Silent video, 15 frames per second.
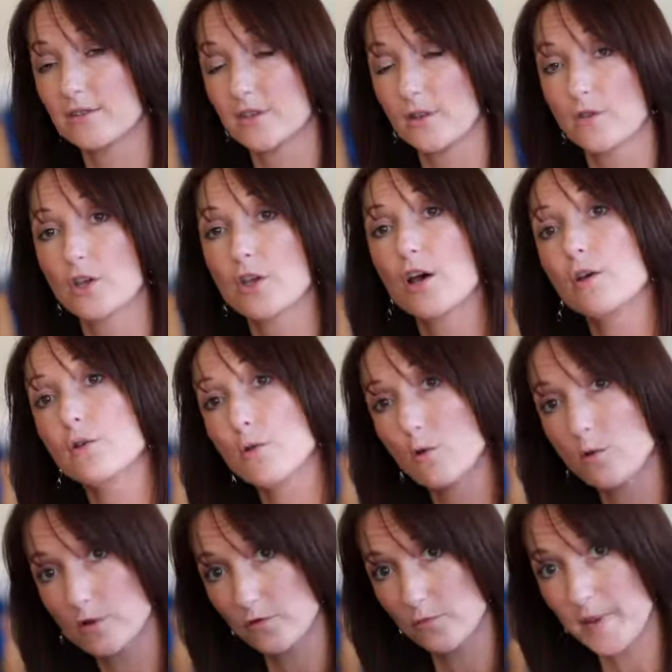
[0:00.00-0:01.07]
so the
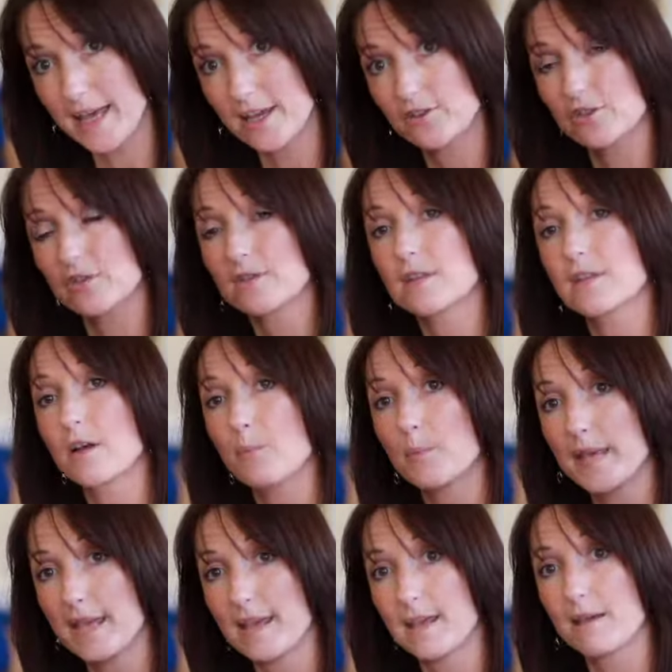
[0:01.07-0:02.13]
cohort of patients that are
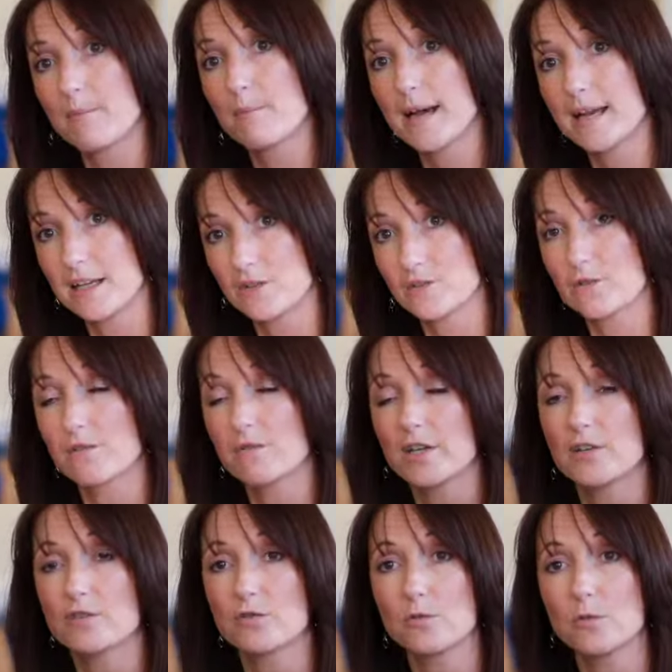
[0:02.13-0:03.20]
being managed on the
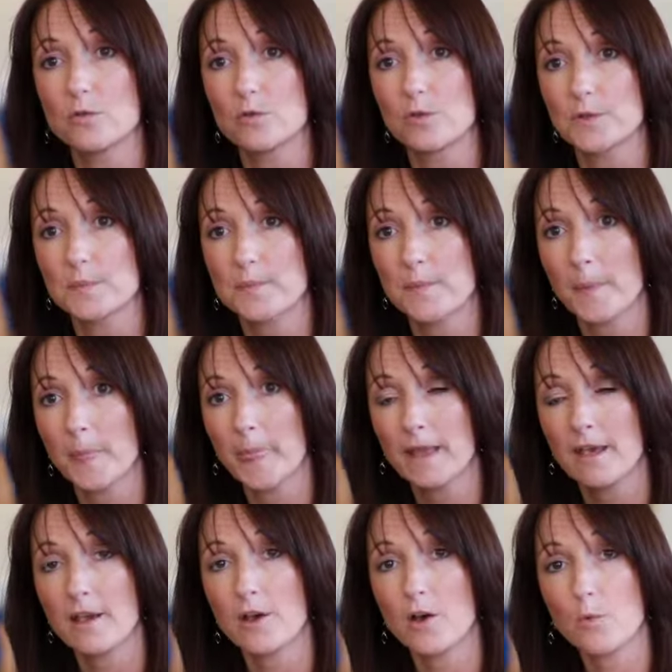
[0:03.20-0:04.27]
virtual ward.
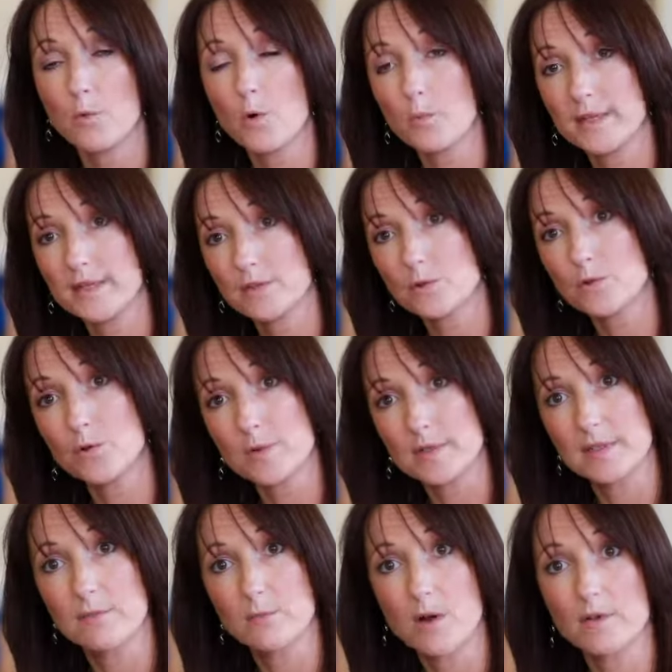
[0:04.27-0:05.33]
And what we saw
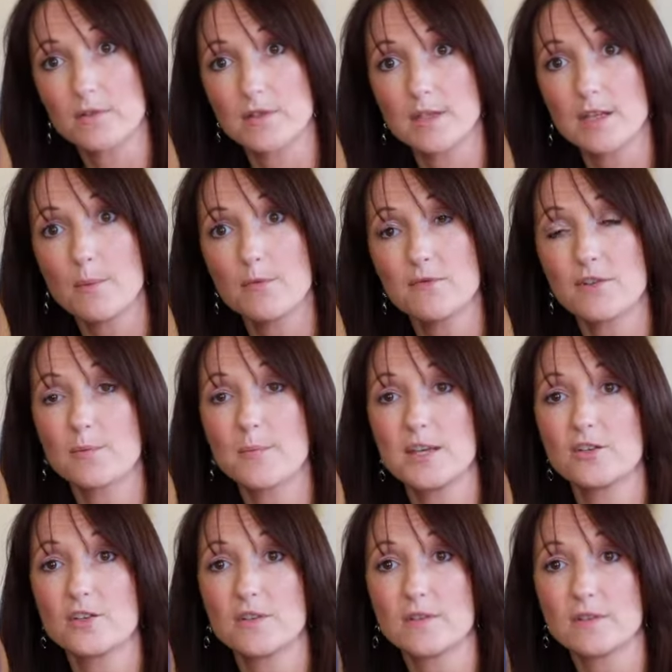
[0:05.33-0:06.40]
was that whilst the number of
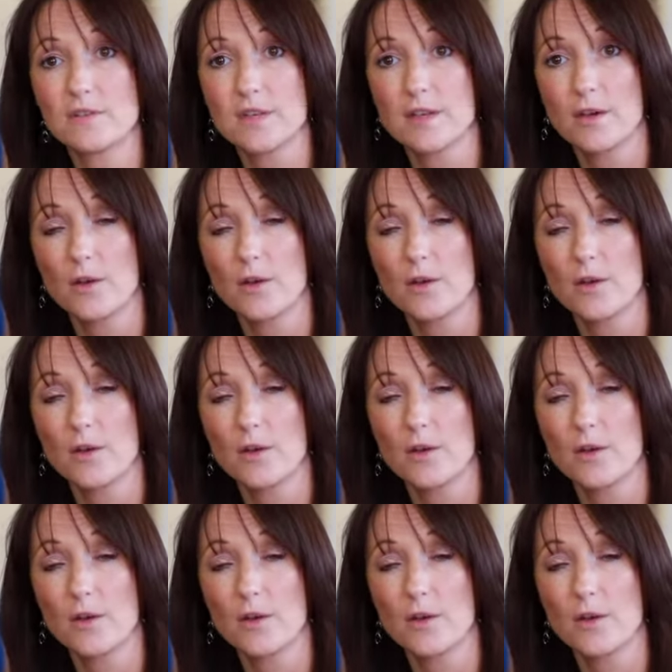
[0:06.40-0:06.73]
admissions